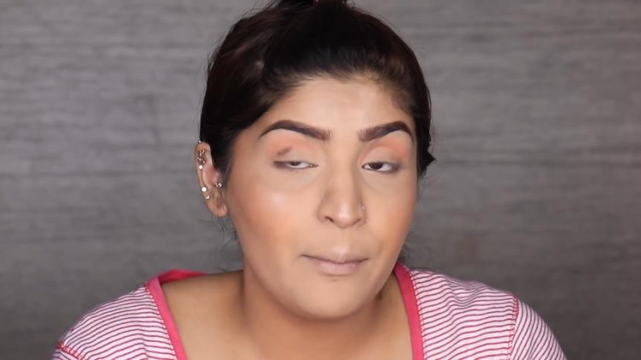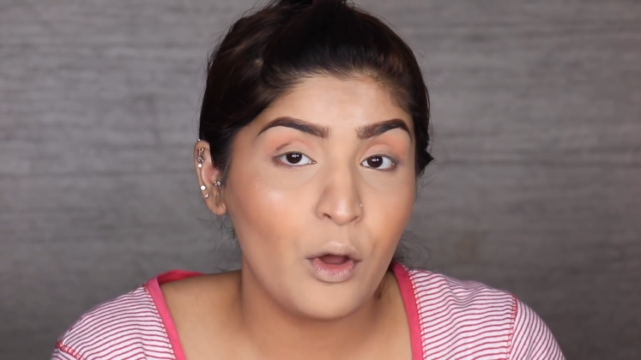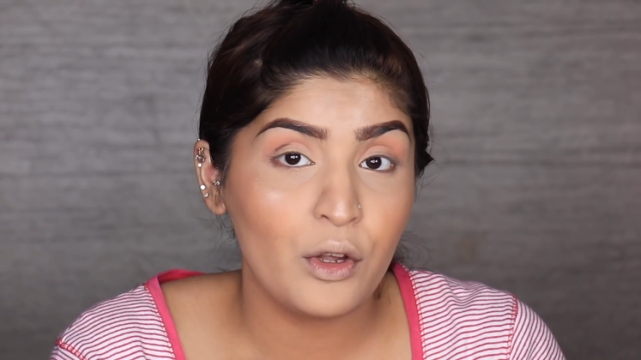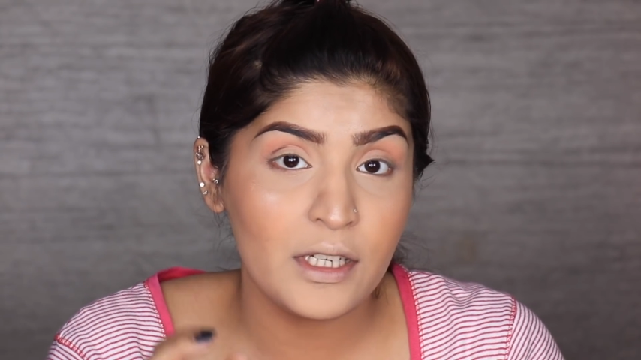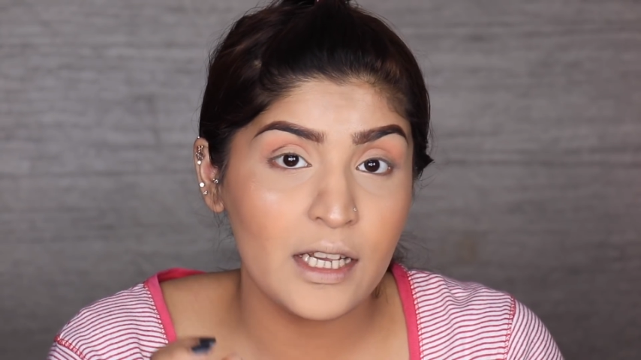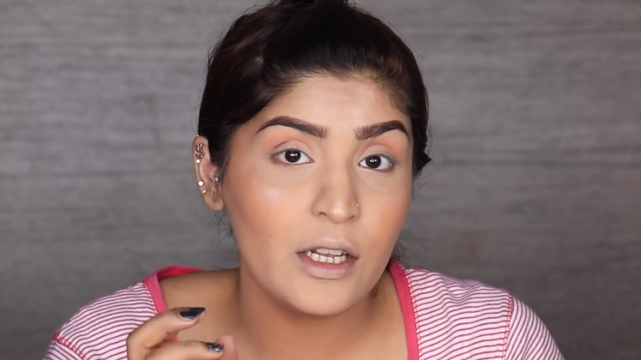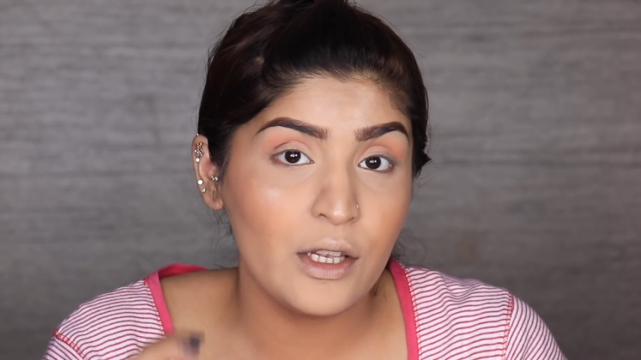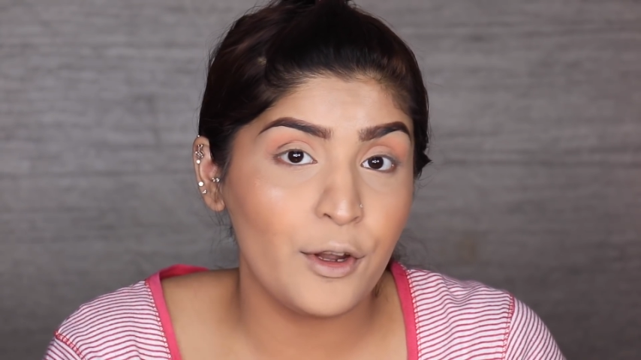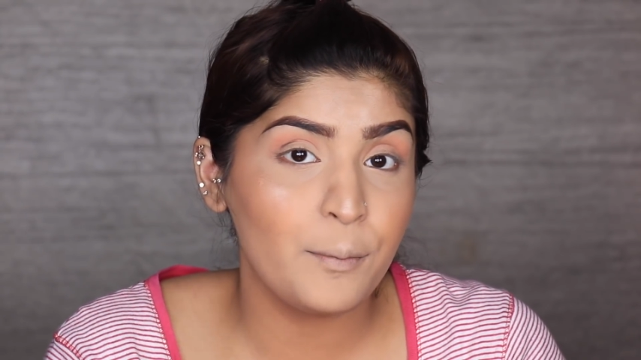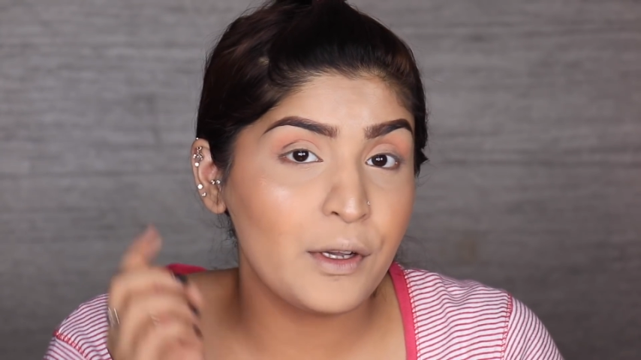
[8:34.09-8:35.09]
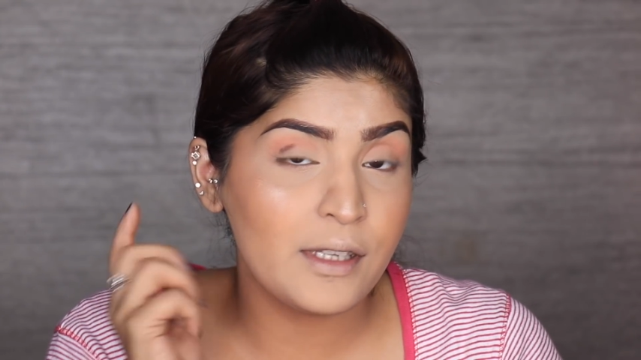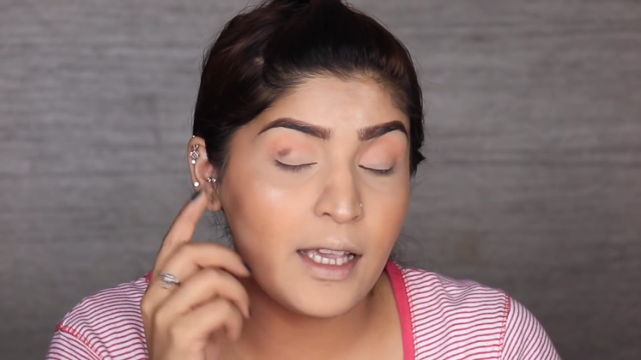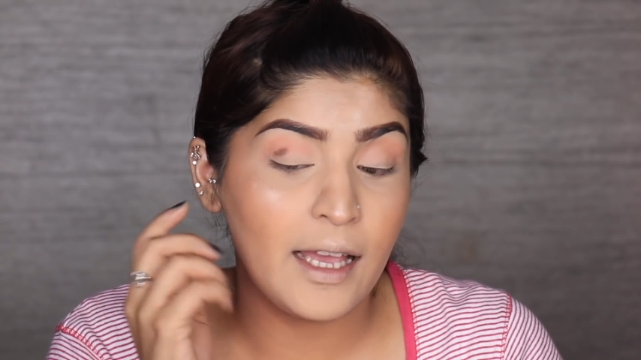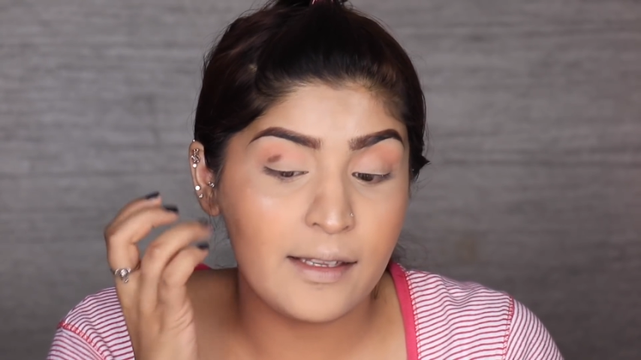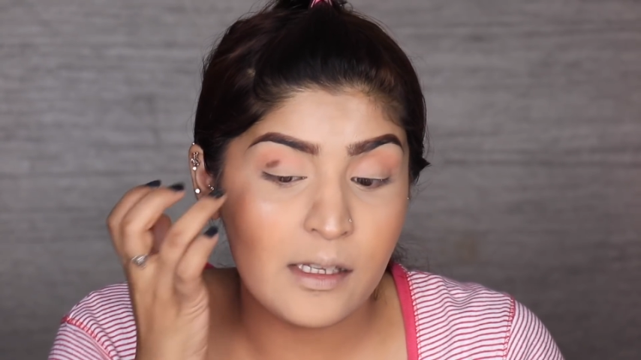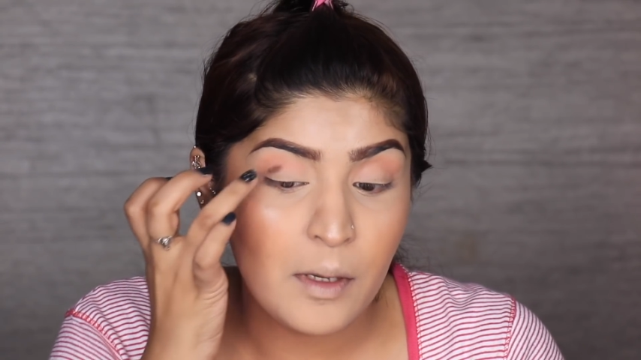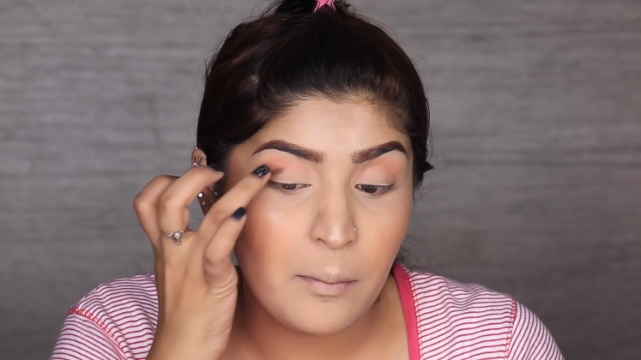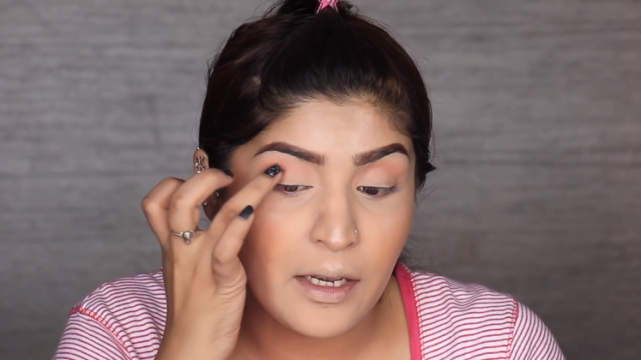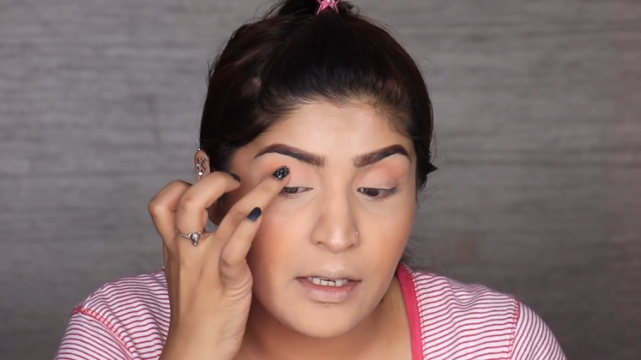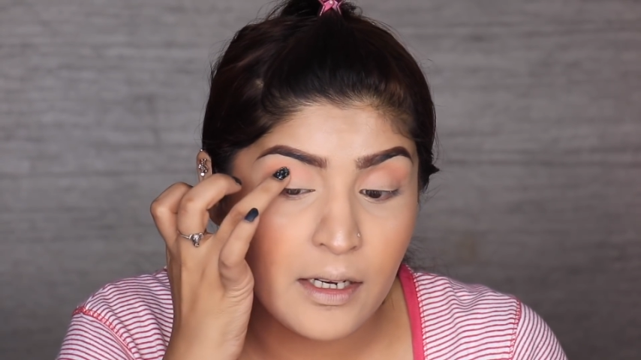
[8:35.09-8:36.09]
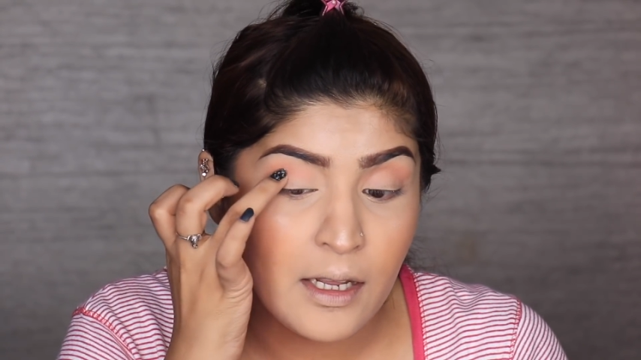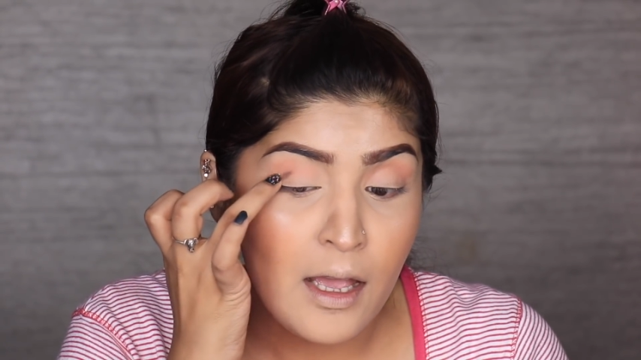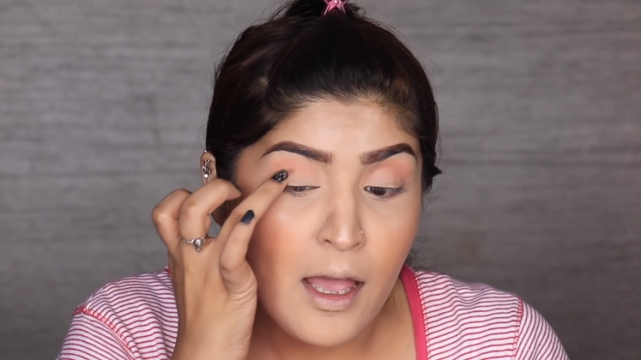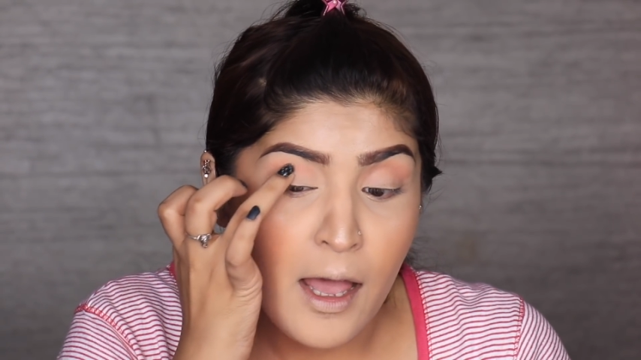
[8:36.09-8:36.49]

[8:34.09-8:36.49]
I'm not going to take a lot because again this is pigmented